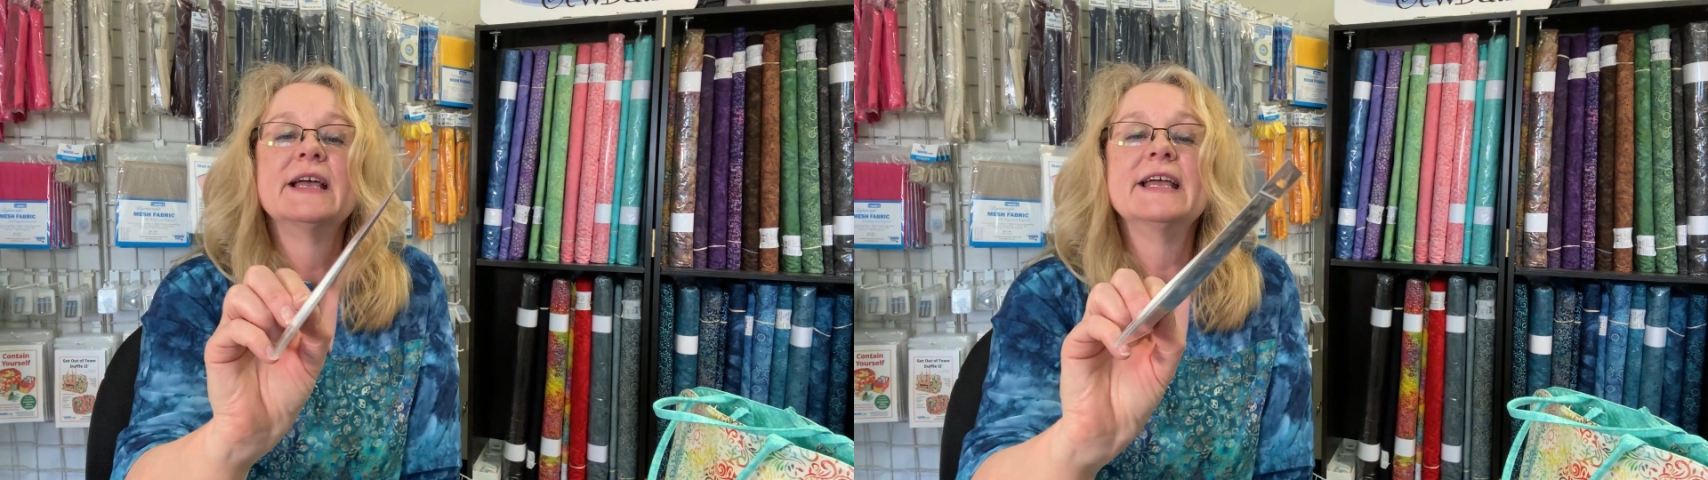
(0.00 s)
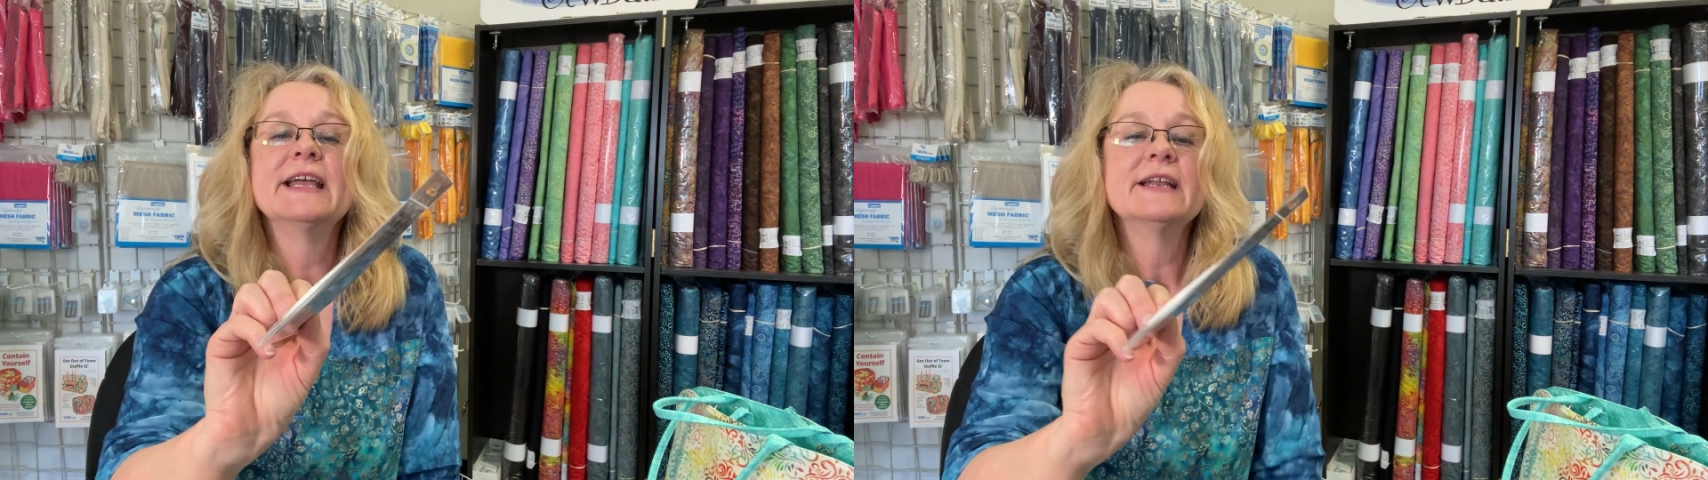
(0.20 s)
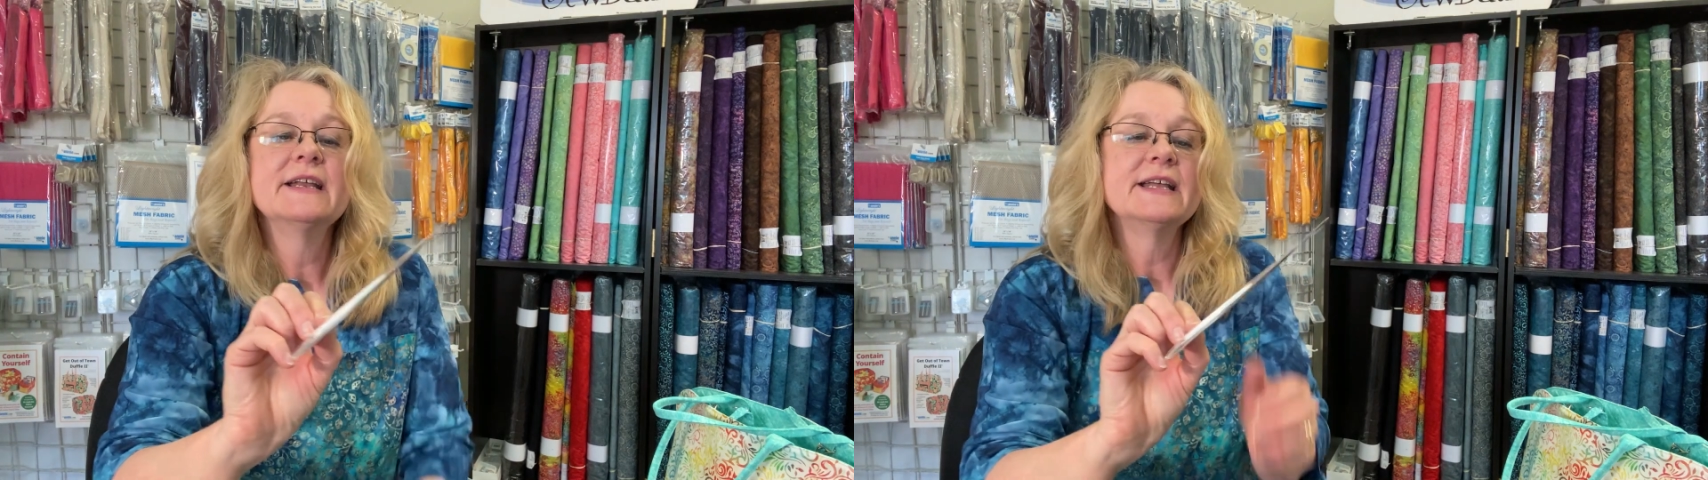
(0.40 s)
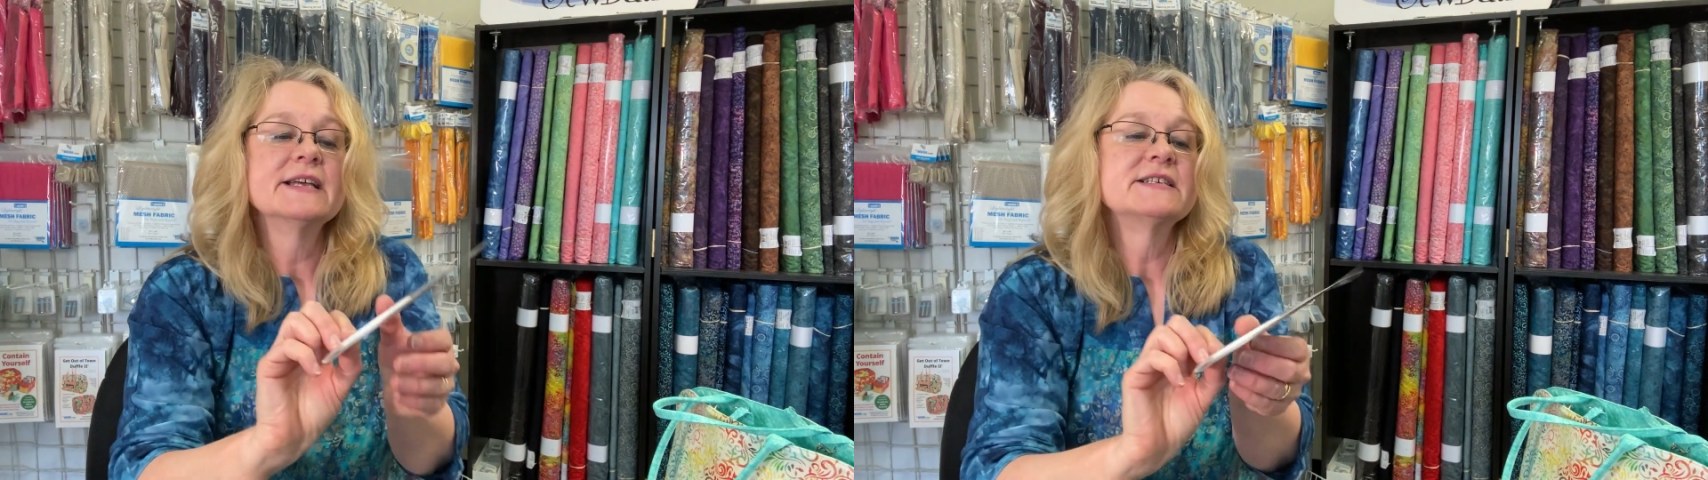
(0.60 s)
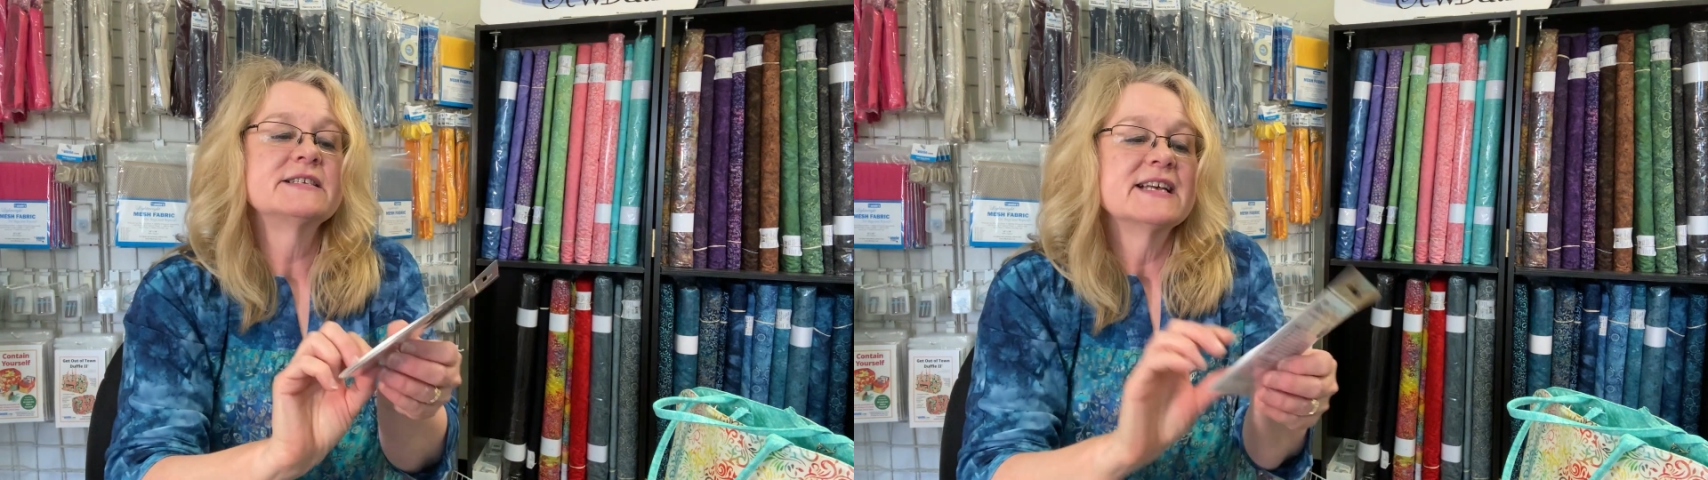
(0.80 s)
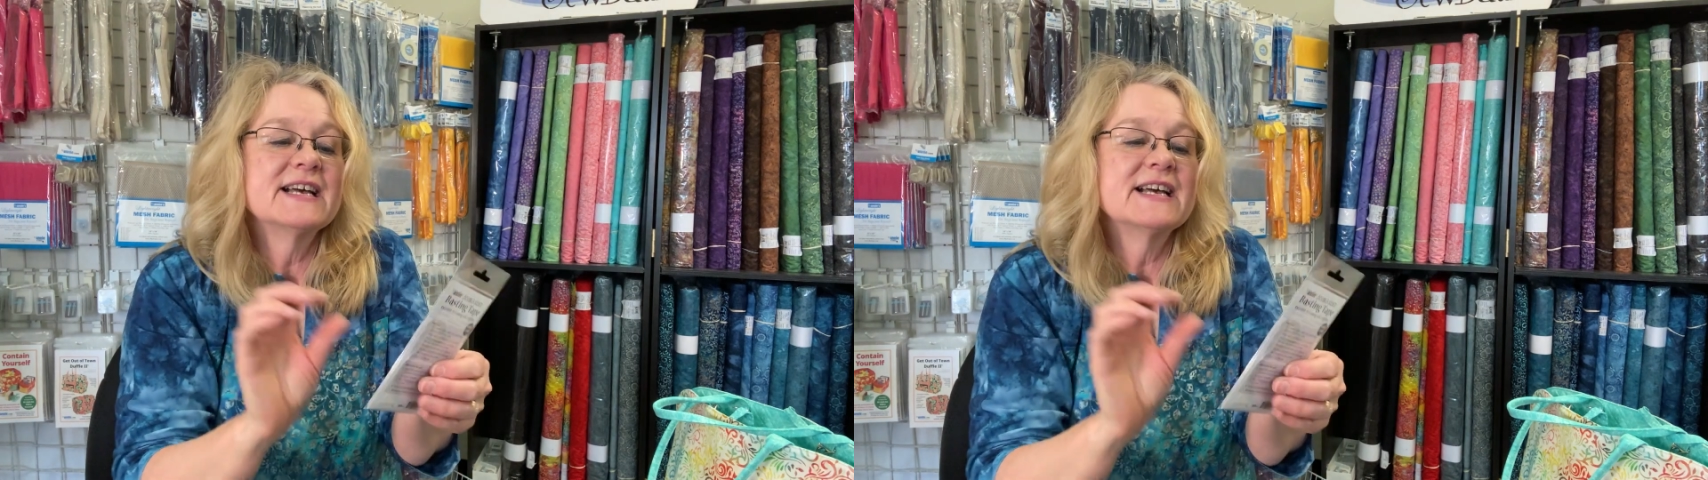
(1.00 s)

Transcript: It is